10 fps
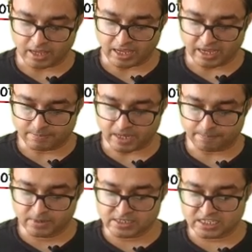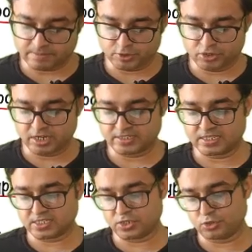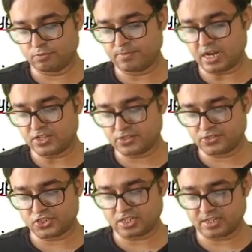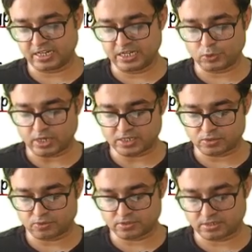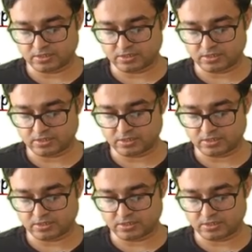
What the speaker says: And maple syrup urine disease due to branch chain ketoacid